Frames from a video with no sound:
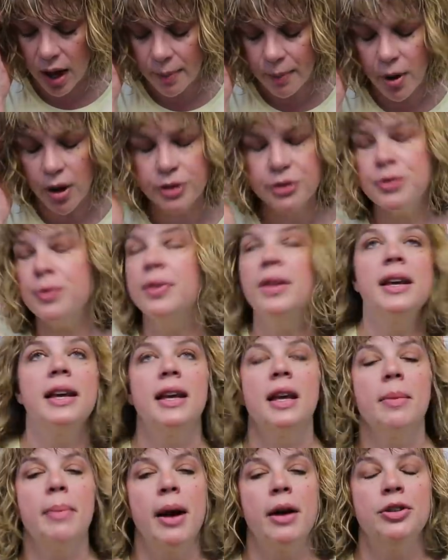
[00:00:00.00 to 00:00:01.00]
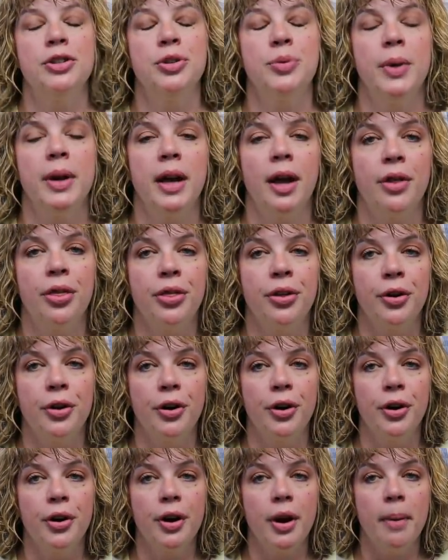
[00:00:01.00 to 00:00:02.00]
I'm also thinking about doing a
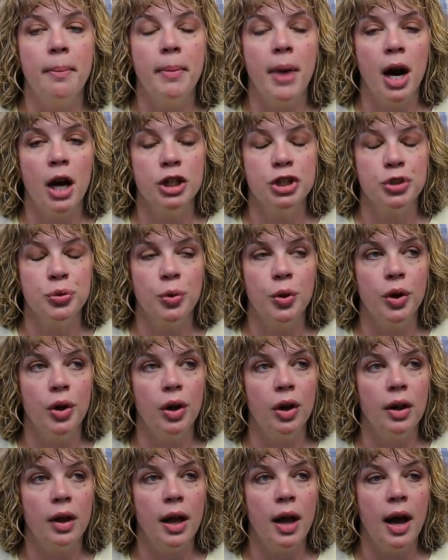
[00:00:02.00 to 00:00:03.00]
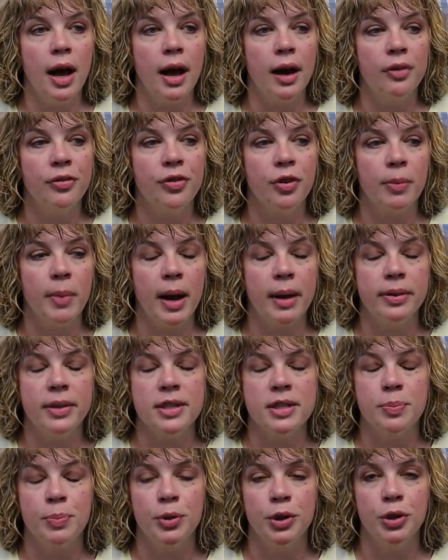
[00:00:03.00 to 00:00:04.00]
third module uh, for my
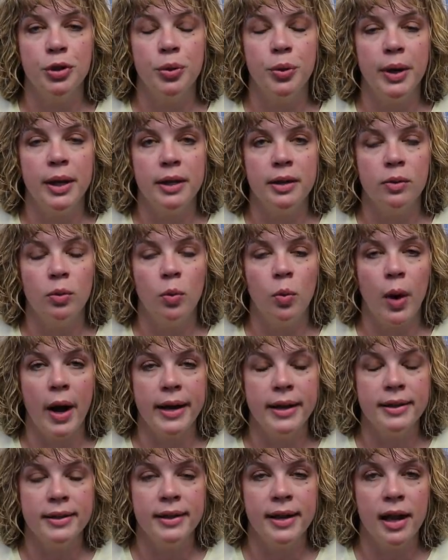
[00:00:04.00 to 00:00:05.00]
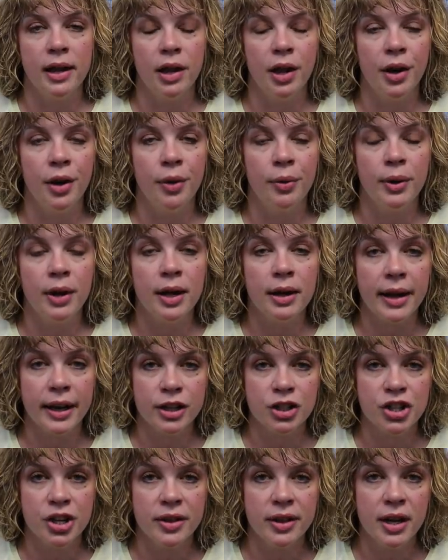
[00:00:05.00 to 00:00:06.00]
this blue and white and yellow
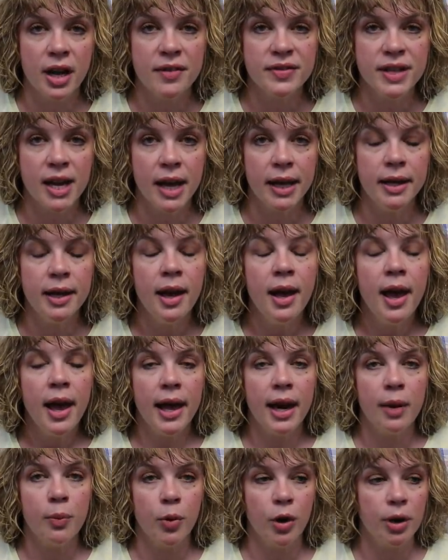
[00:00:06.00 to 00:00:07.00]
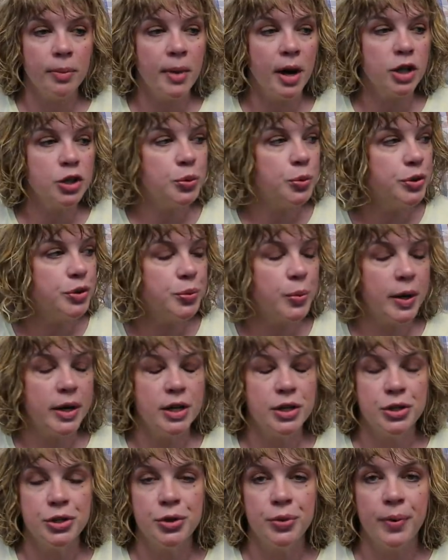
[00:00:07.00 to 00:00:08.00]
collection that I've done, and I'm wearing modules
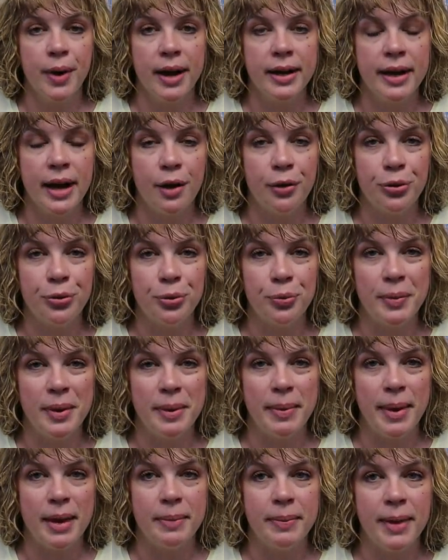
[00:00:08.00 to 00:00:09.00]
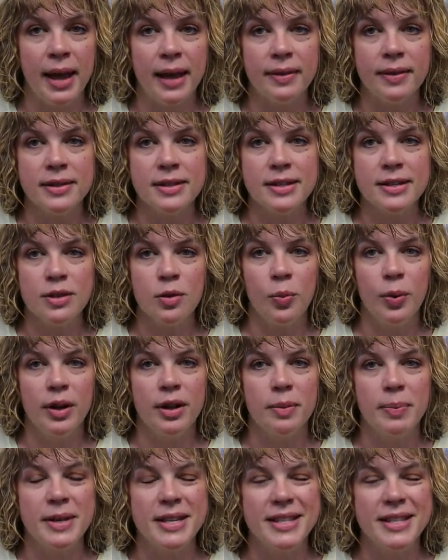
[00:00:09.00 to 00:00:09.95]
one and two right now through Me Made May, and this is one of